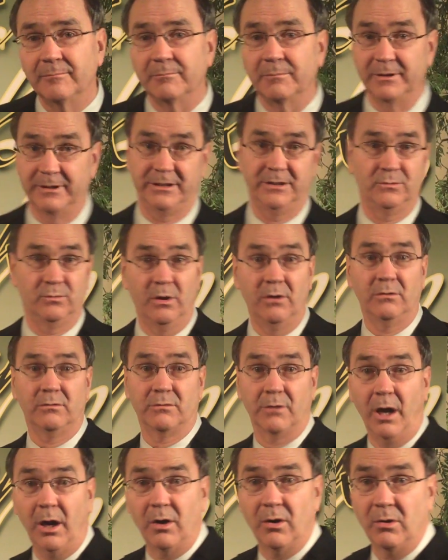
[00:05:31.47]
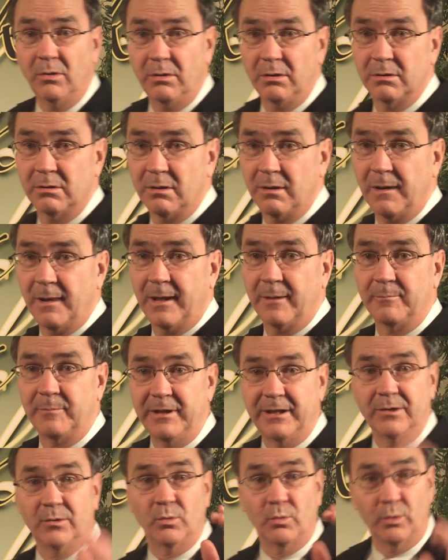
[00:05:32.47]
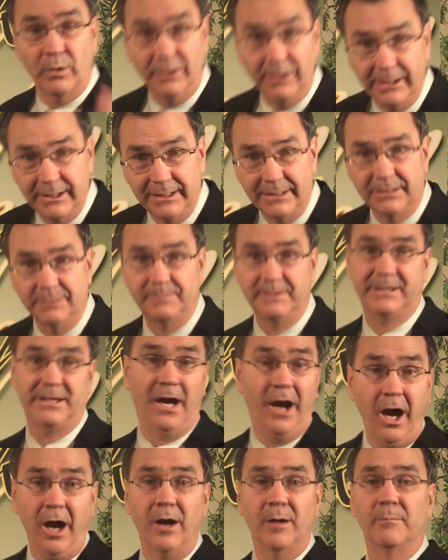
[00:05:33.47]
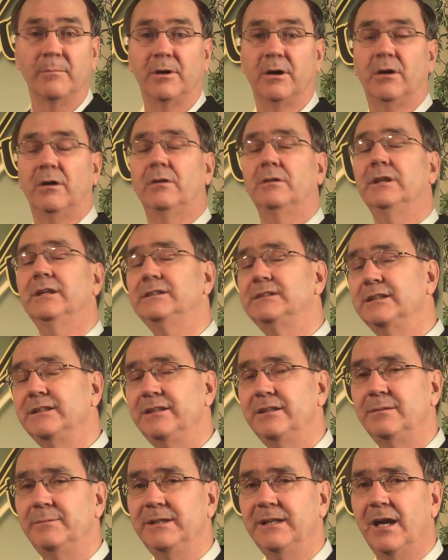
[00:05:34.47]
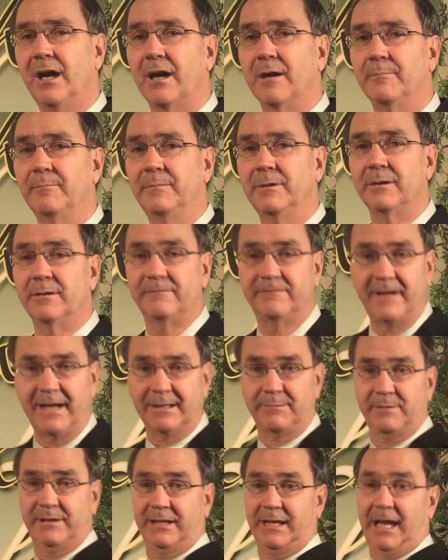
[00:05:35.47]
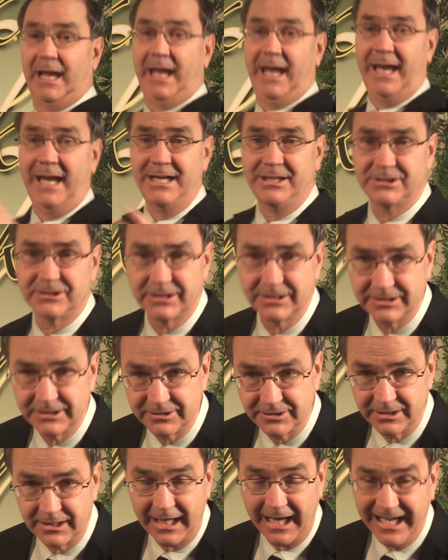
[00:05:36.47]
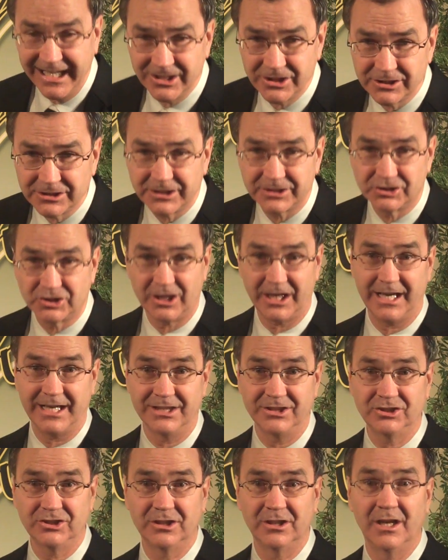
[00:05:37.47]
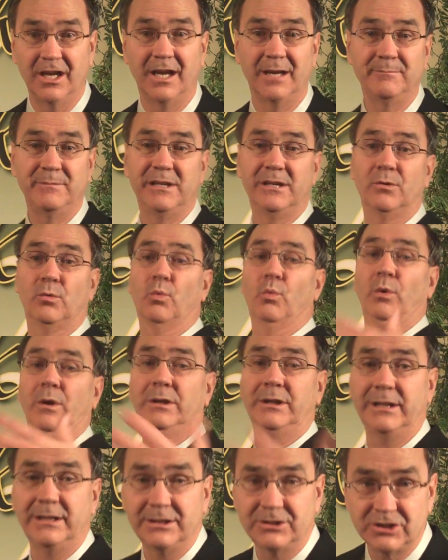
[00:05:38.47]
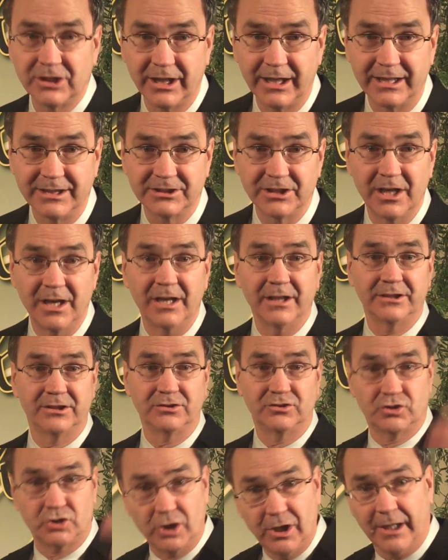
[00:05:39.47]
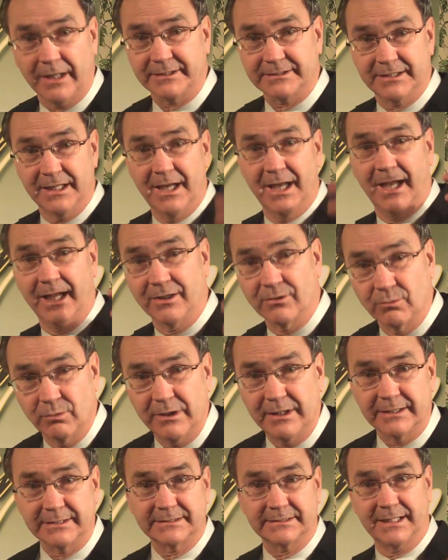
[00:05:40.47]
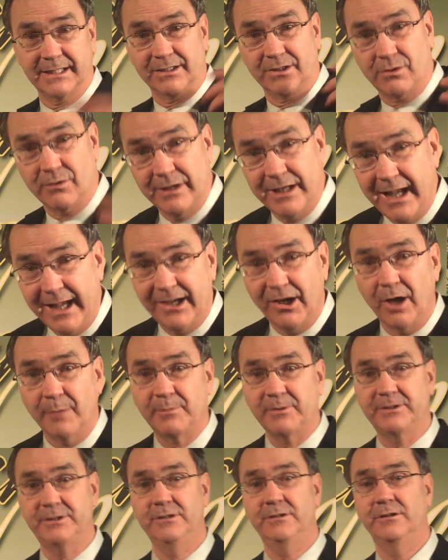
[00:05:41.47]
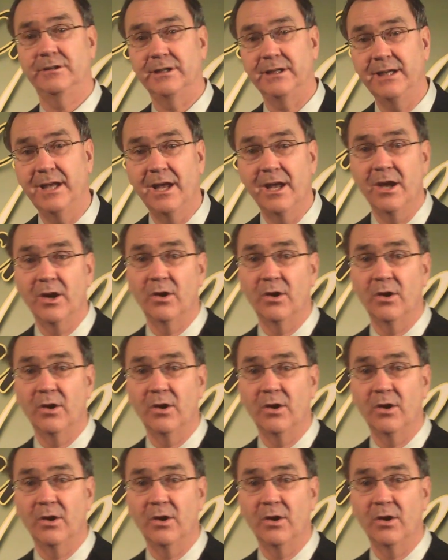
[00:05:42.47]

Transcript: but you won't grow. Being willing to become all that's in you to become, in fact, being anxious to change and being willing to change, to trust and risk and create opportunity